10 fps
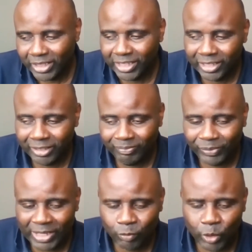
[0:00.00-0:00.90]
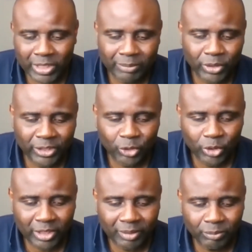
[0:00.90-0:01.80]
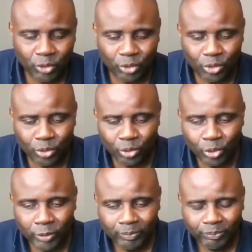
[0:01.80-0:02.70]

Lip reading: And what I'm trying to get them to do